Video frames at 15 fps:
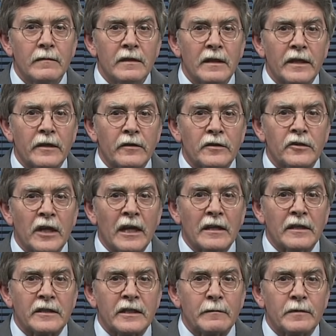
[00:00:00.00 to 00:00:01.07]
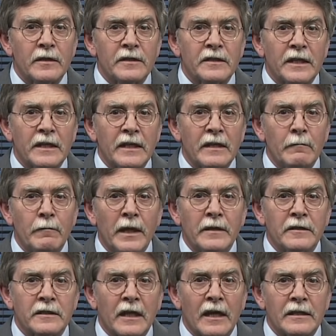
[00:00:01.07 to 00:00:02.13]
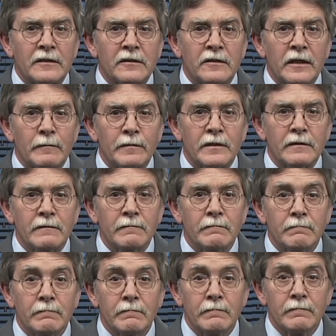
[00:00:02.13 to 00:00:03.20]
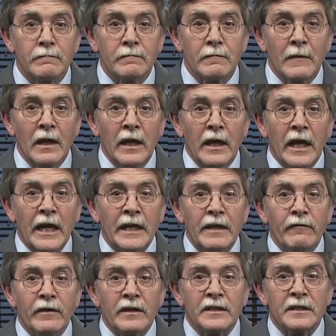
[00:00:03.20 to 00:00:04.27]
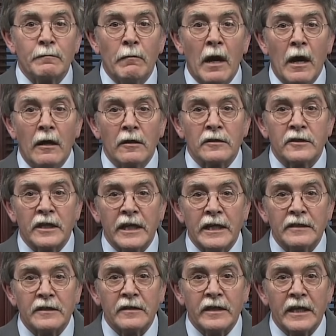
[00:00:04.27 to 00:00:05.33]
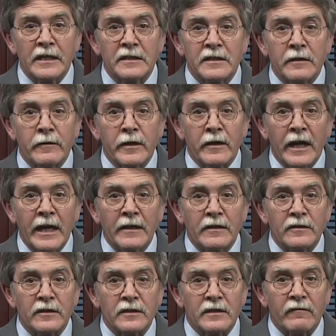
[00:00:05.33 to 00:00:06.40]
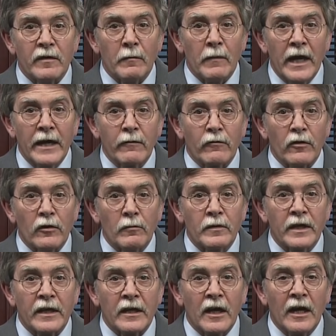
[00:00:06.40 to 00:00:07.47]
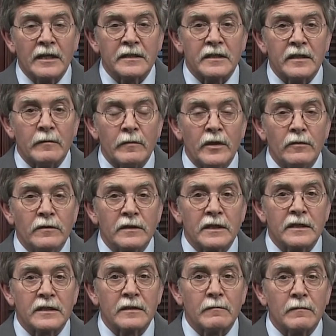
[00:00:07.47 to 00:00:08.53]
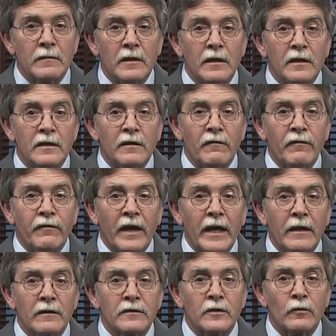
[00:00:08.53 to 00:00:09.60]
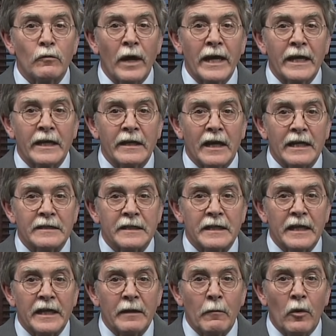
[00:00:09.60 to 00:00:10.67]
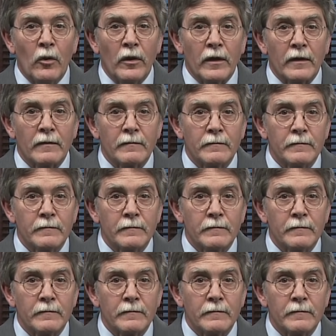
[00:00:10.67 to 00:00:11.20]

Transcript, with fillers: like your chocolate chips are suddenly butterscotch chips. And even a small change in the exterior antigens of a microbe can cause the immune system to fail to recognize it anymore.